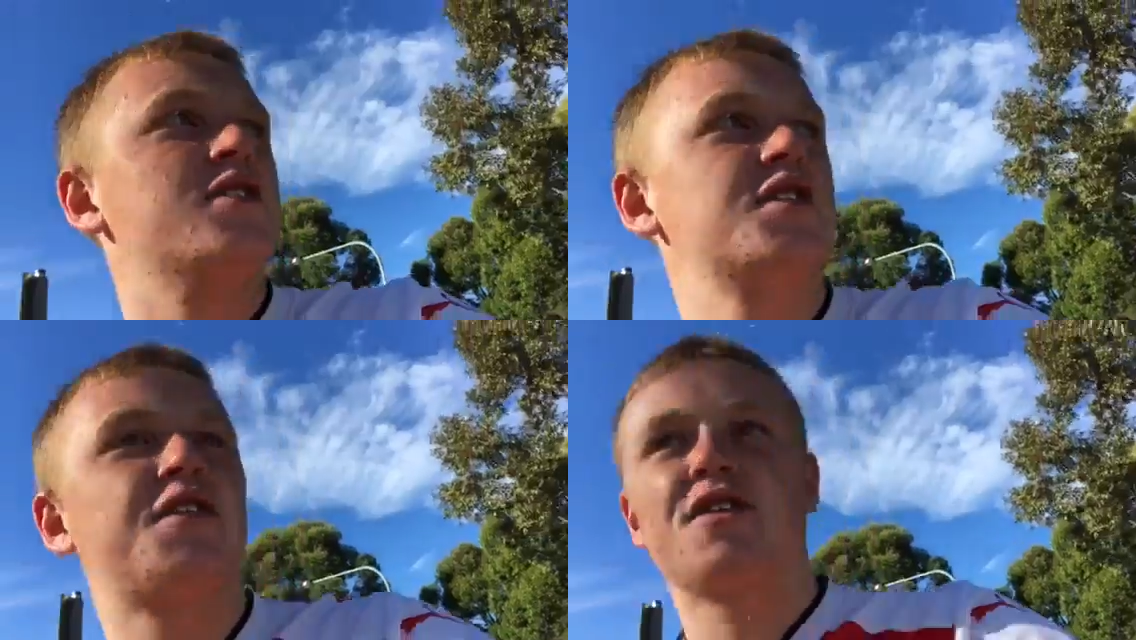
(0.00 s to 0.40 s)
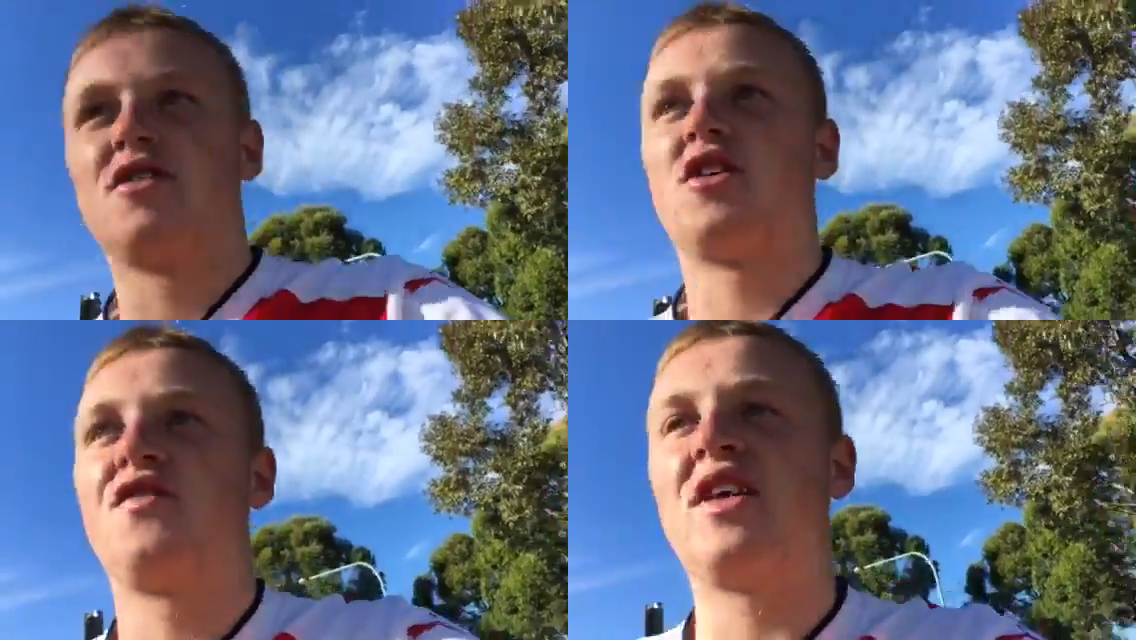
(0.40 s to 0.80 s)
Jeez, I
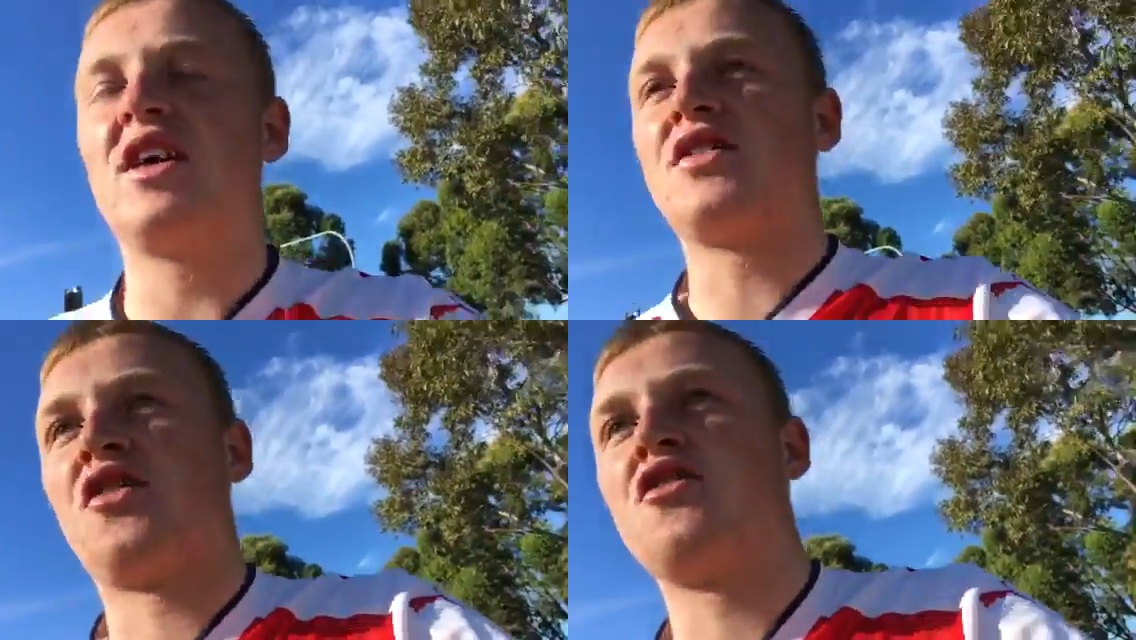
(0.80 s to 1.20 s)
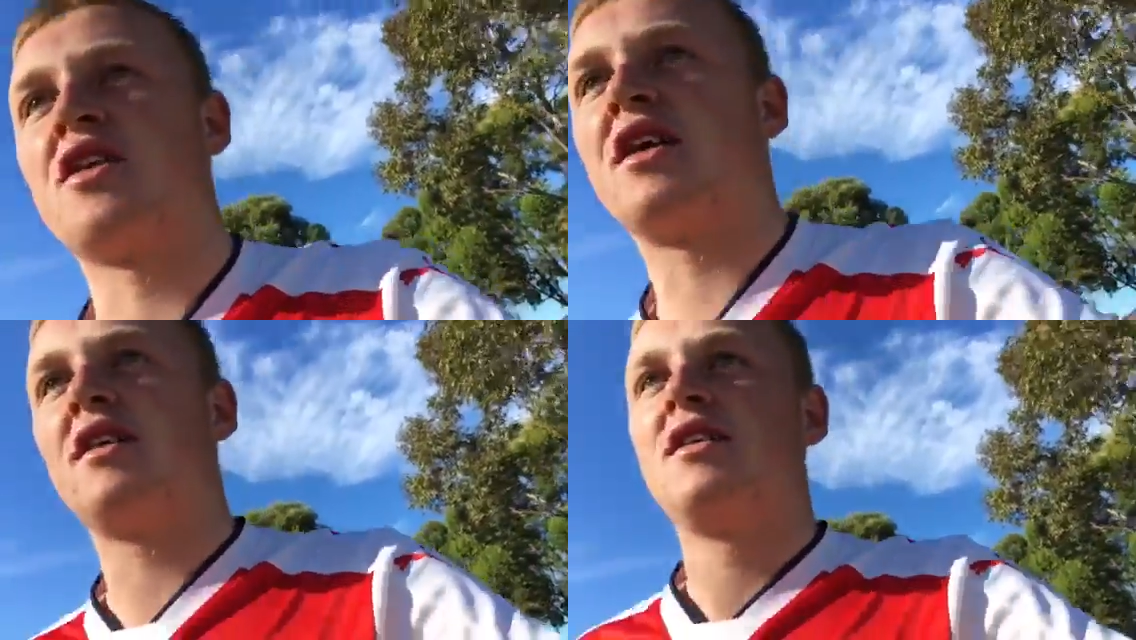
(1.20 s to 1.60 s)
got a lot of videos to
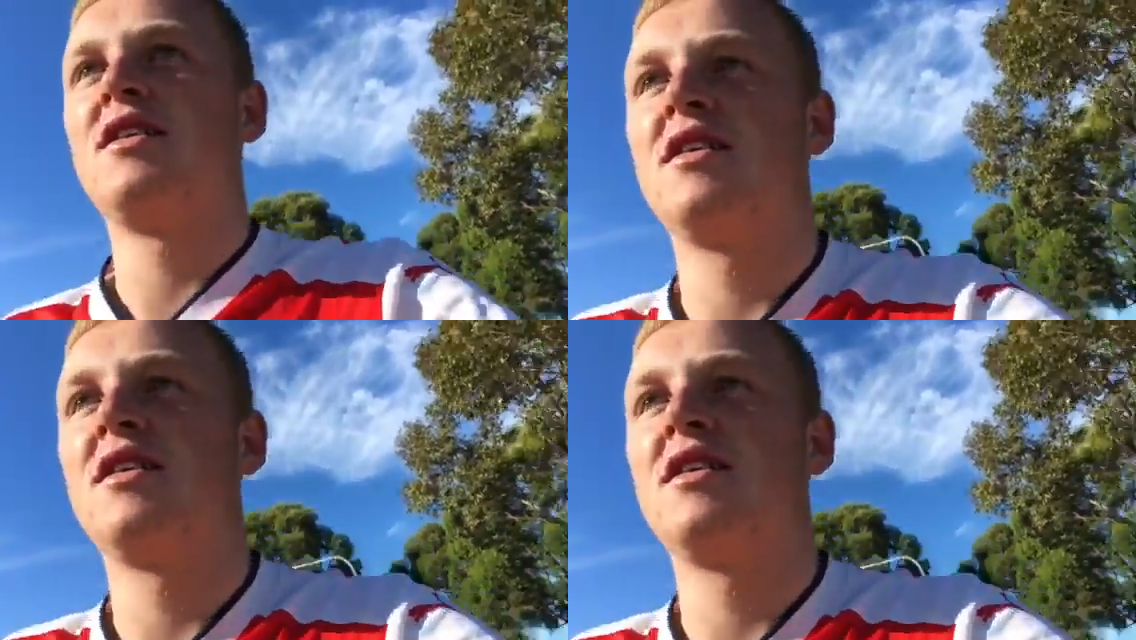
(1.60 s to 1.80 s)
do now.